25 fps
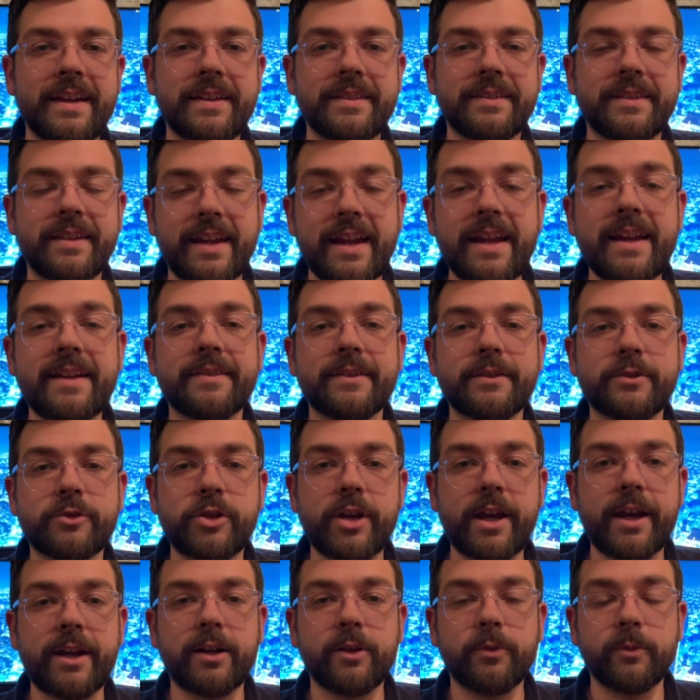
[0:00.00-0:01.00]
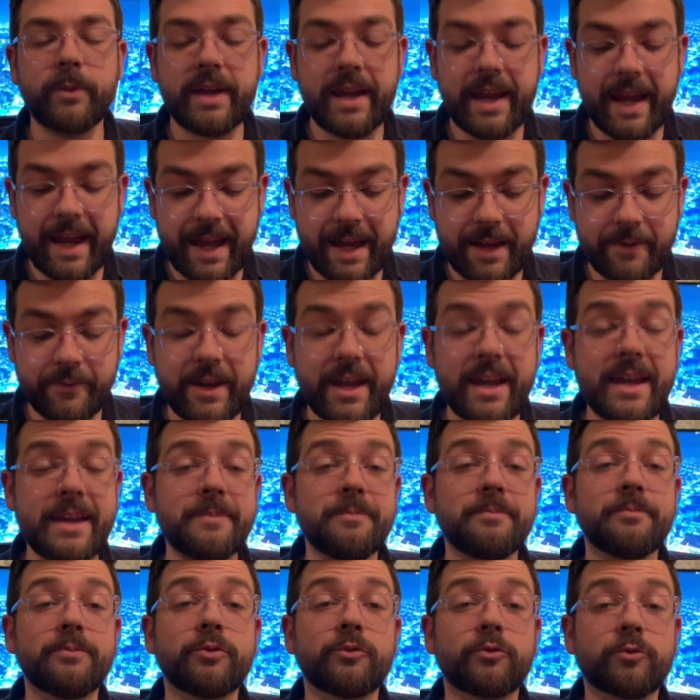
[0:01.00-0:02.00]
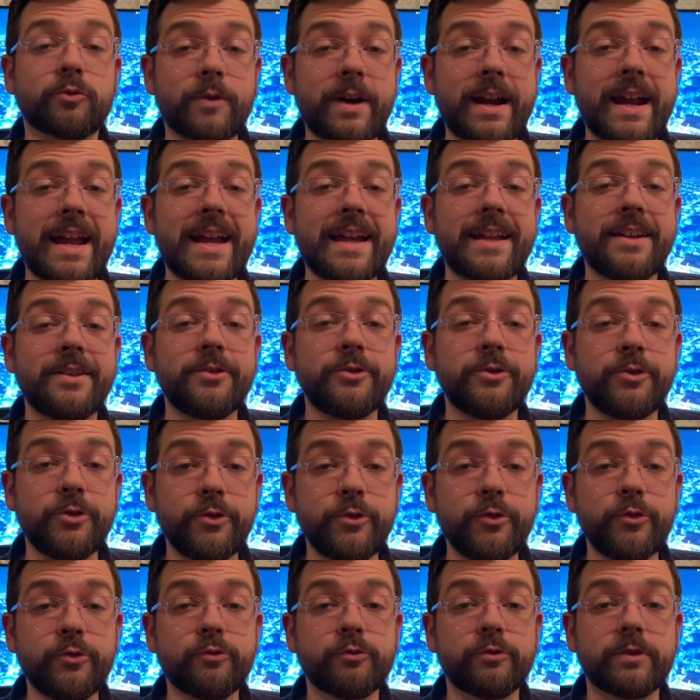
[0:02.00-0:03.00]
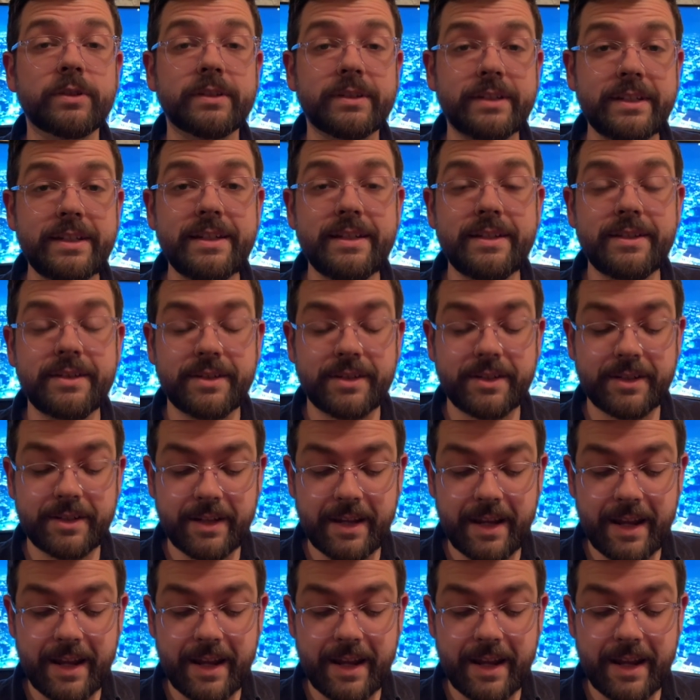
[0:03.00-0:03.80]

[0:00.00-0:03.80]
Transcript: Today on the channel we have a brand new release,